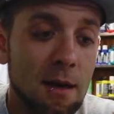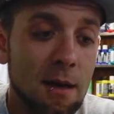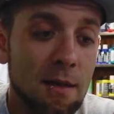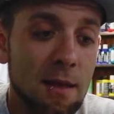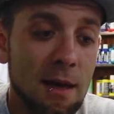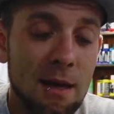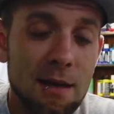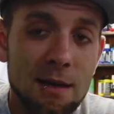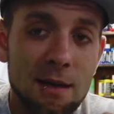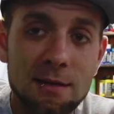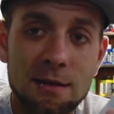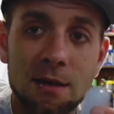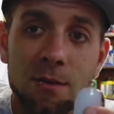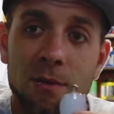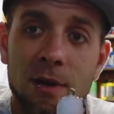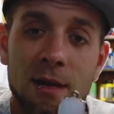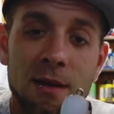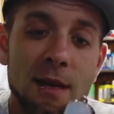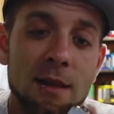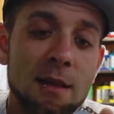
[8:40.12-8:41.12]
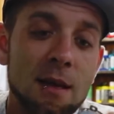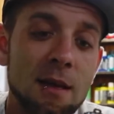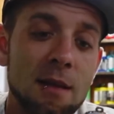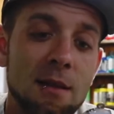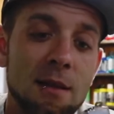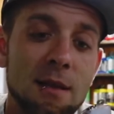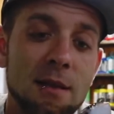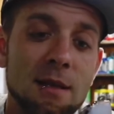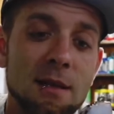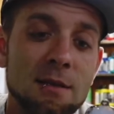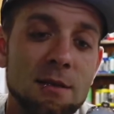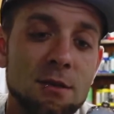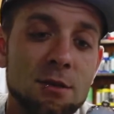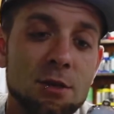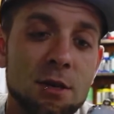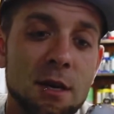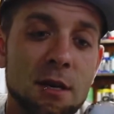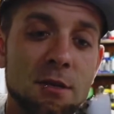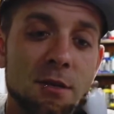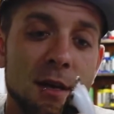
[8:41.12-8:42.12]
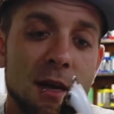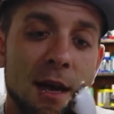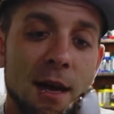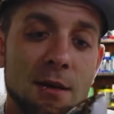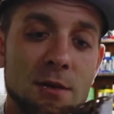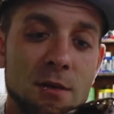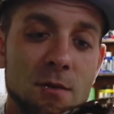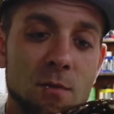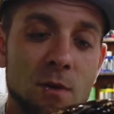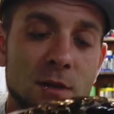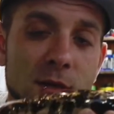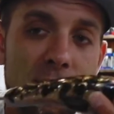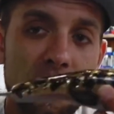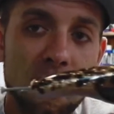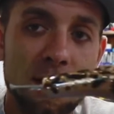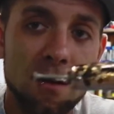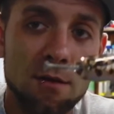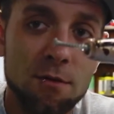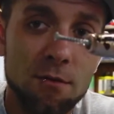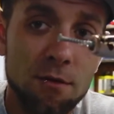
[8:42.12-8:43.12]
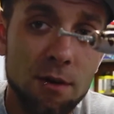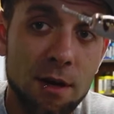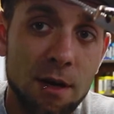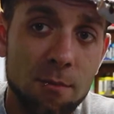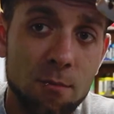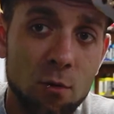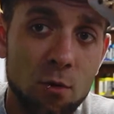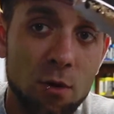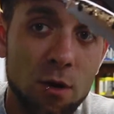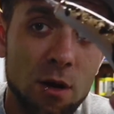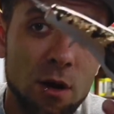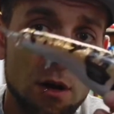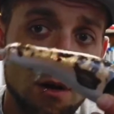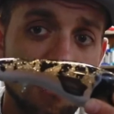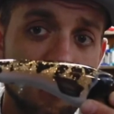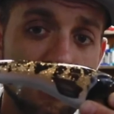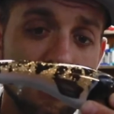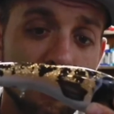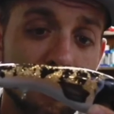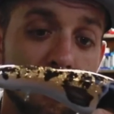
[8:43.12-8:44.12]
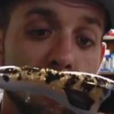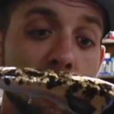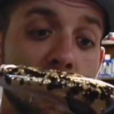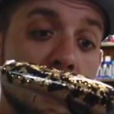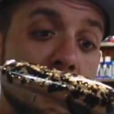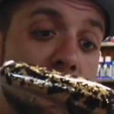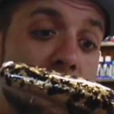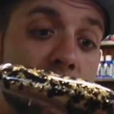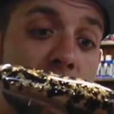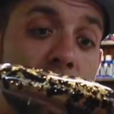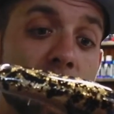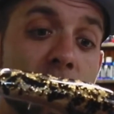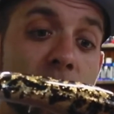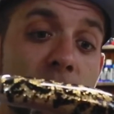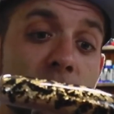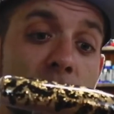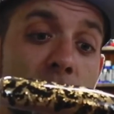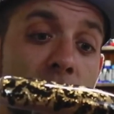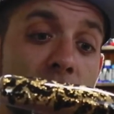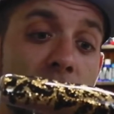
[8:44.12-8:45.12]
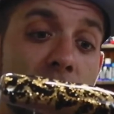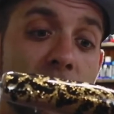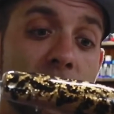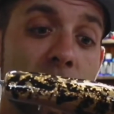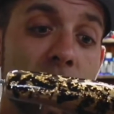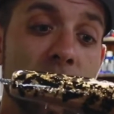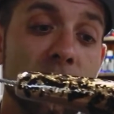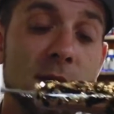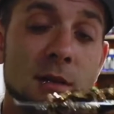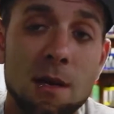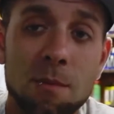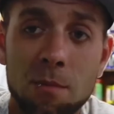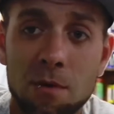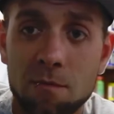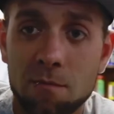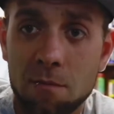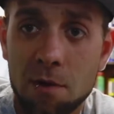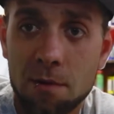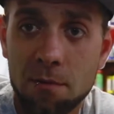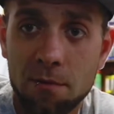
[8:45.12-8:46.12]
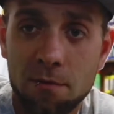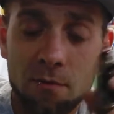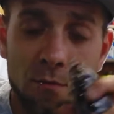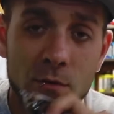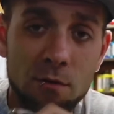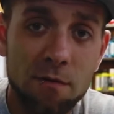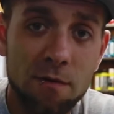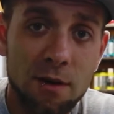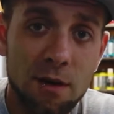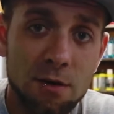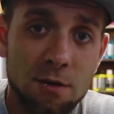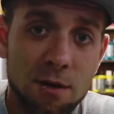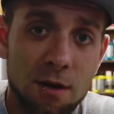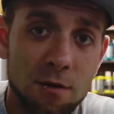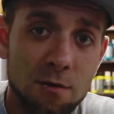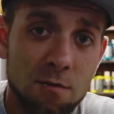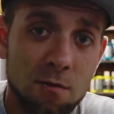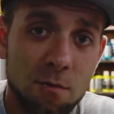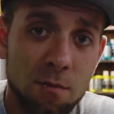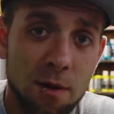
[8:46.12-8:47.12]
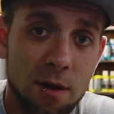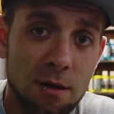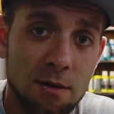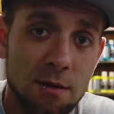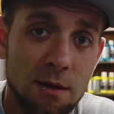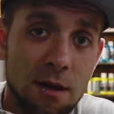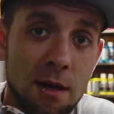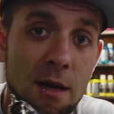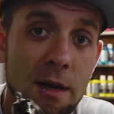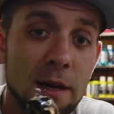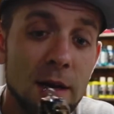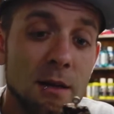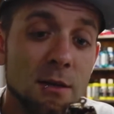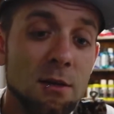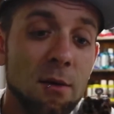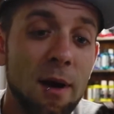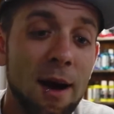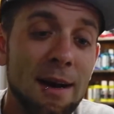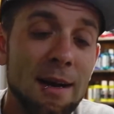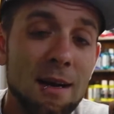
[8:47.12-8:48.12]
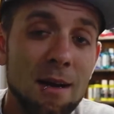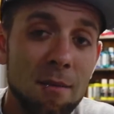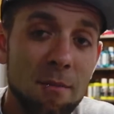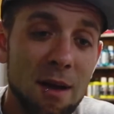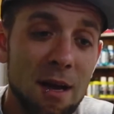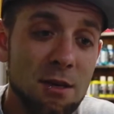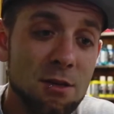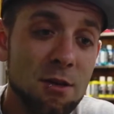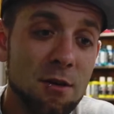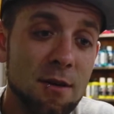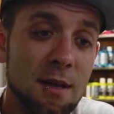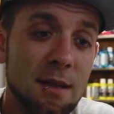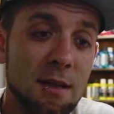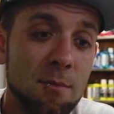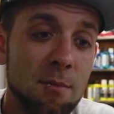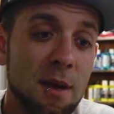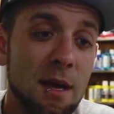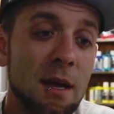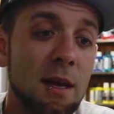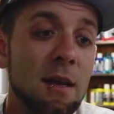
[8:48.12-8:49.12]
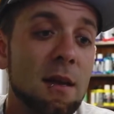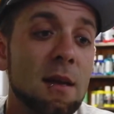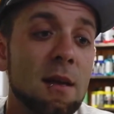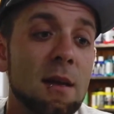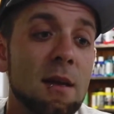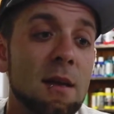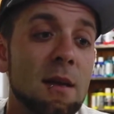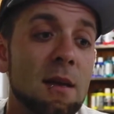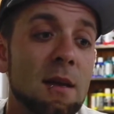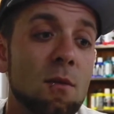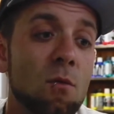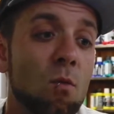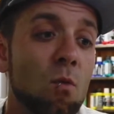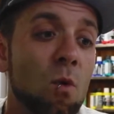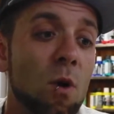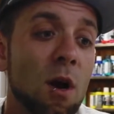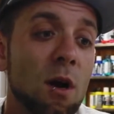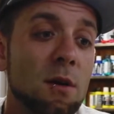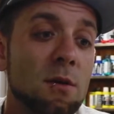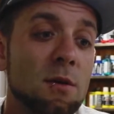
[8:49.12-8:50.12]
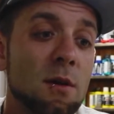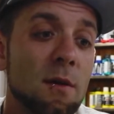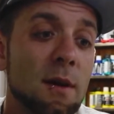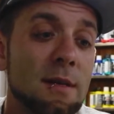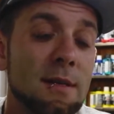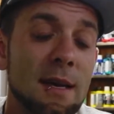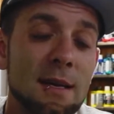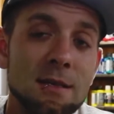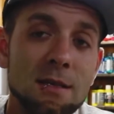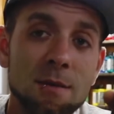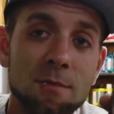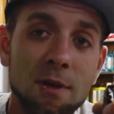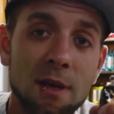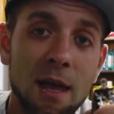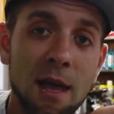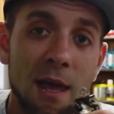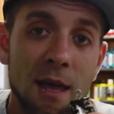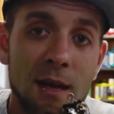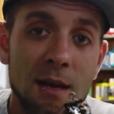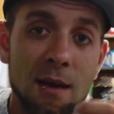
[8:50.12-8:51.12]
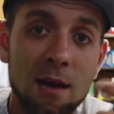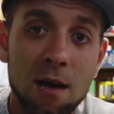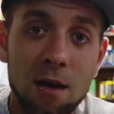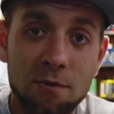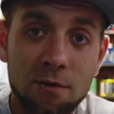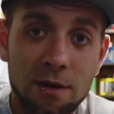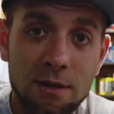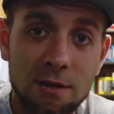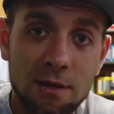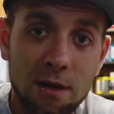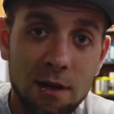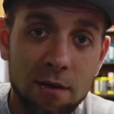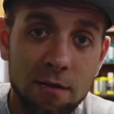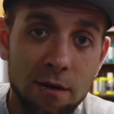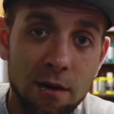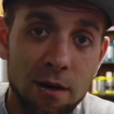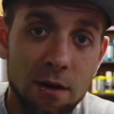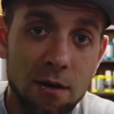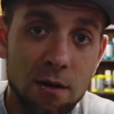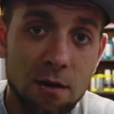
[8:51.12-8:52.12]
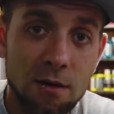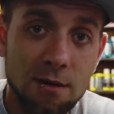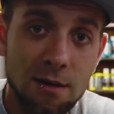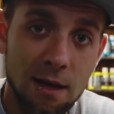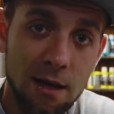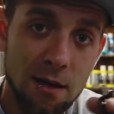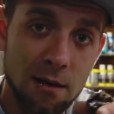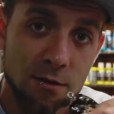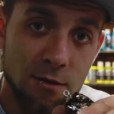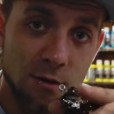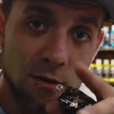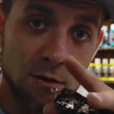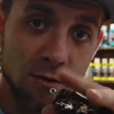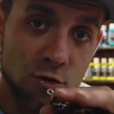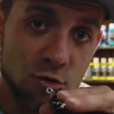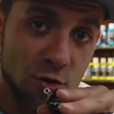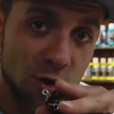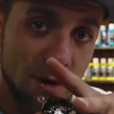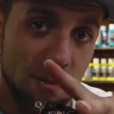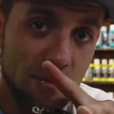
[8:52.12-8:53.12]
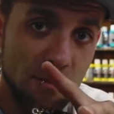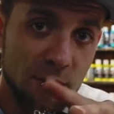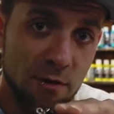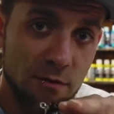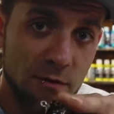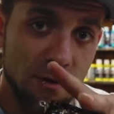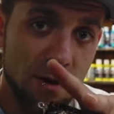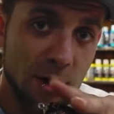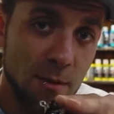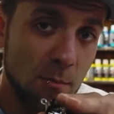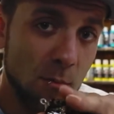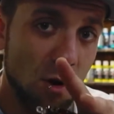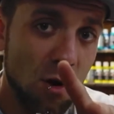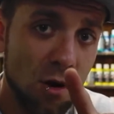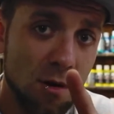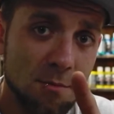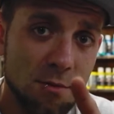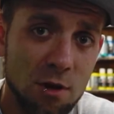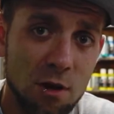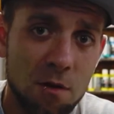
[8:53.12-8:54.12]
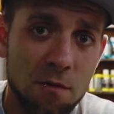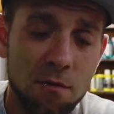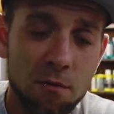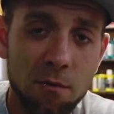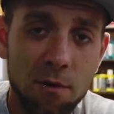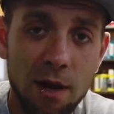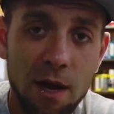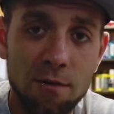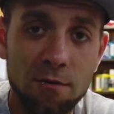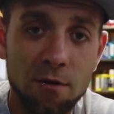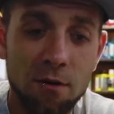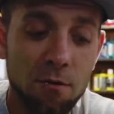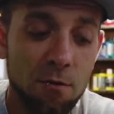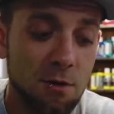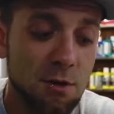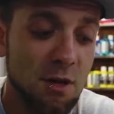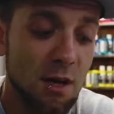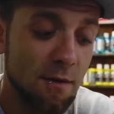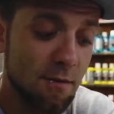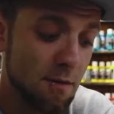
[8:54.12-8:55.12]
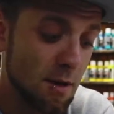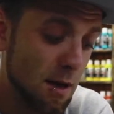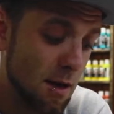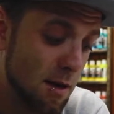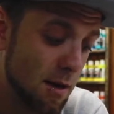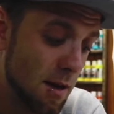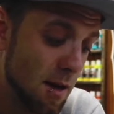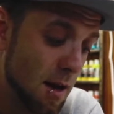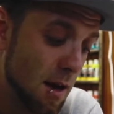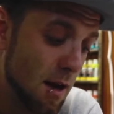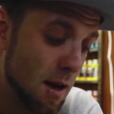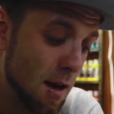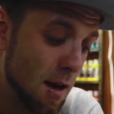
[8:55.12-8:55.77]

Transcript: that doesn't mean that it doesn't change the action once I get 3 more coats, or if something gets messed up, even maybe 4 finished coats of epoxy. So I need to make sure that the bait works. So I test them again. Obviously you need hooks. I can trim the freaking barbs off or whatever, which I've done.